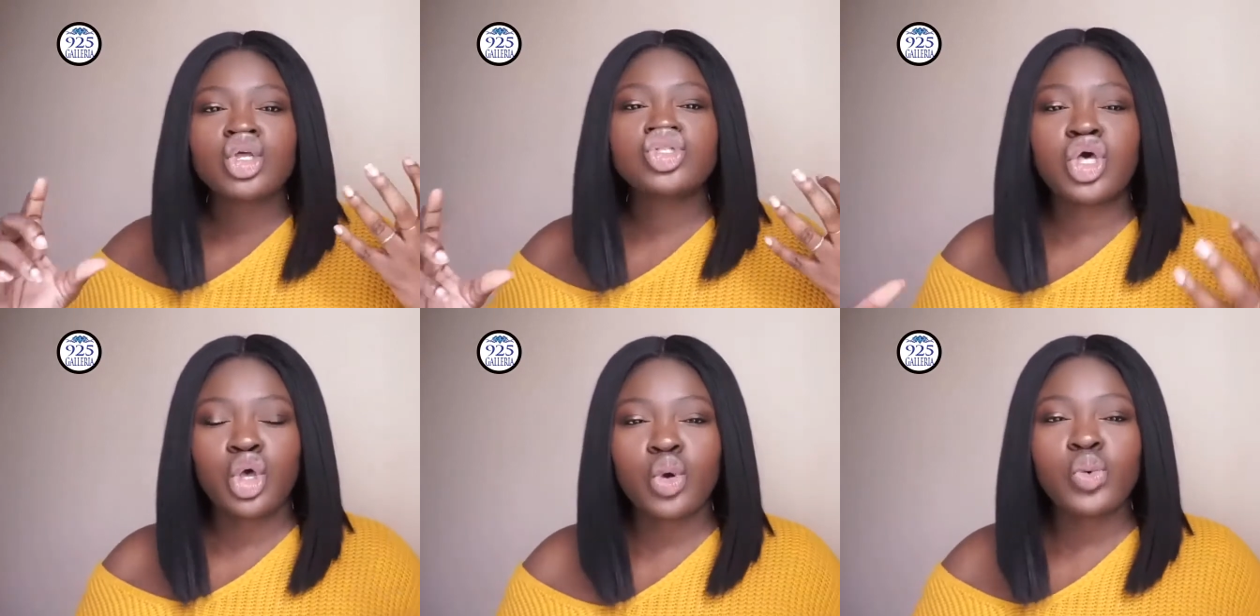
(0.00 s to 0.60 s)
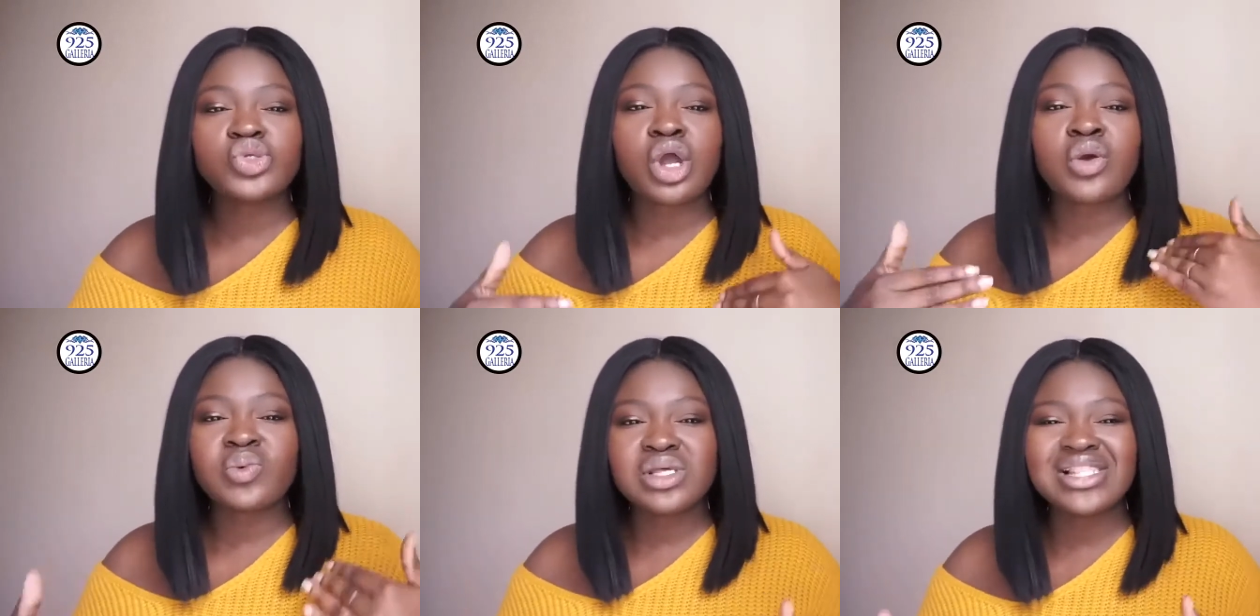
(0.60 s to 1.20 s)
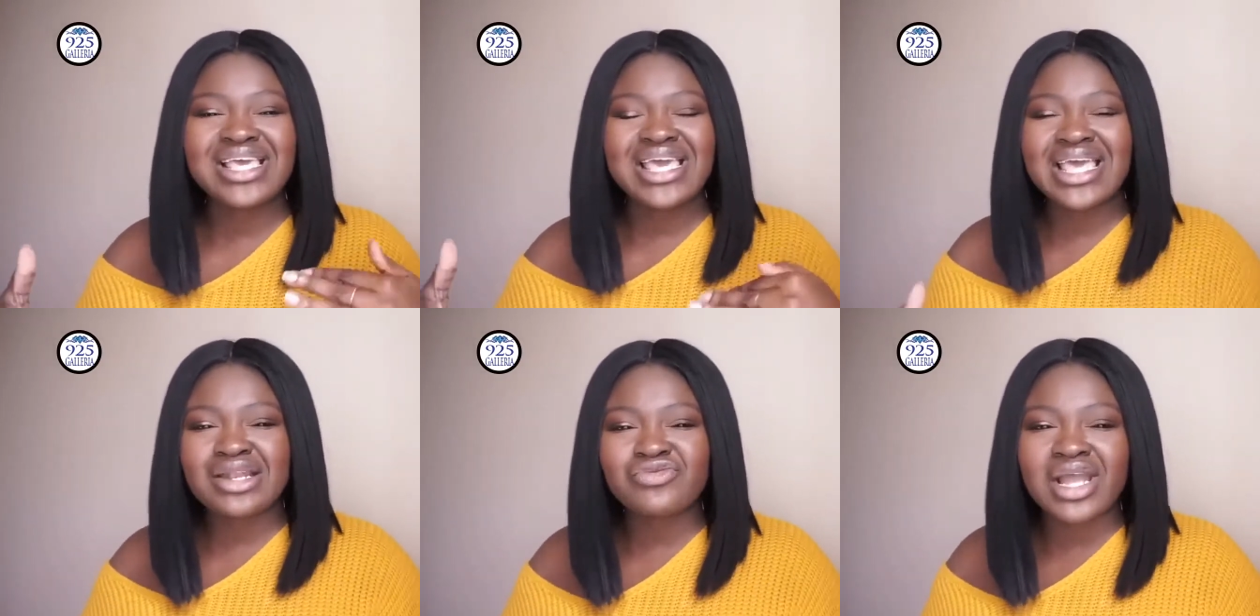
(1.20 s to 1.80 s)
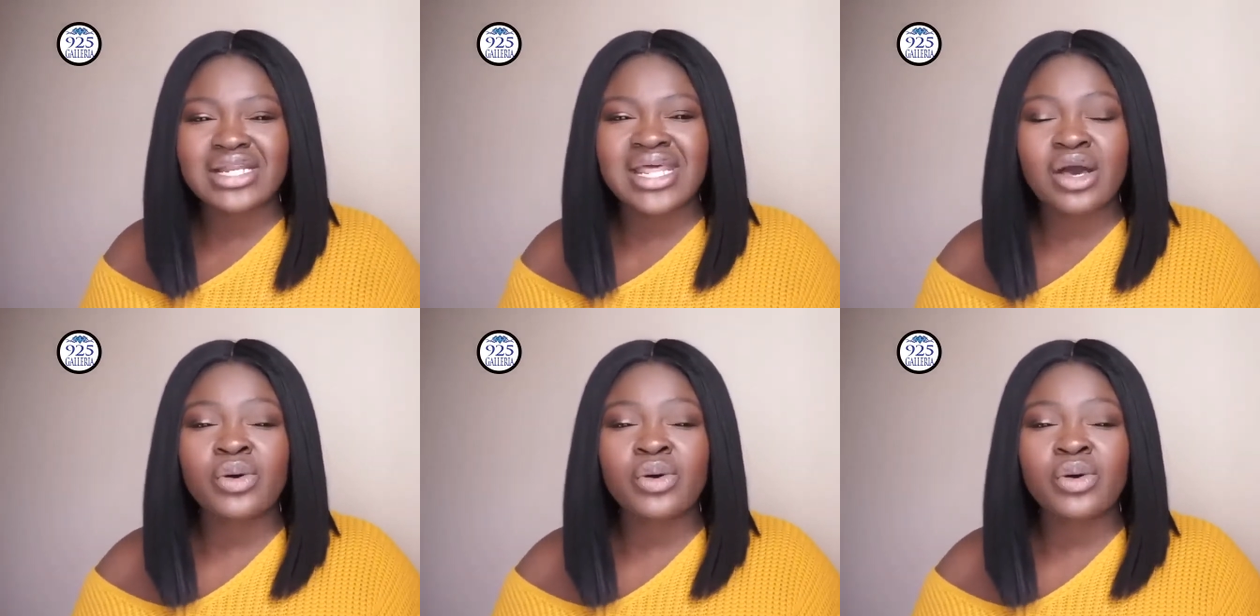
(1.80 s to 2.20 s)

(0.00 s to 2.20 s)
toes are really in right now.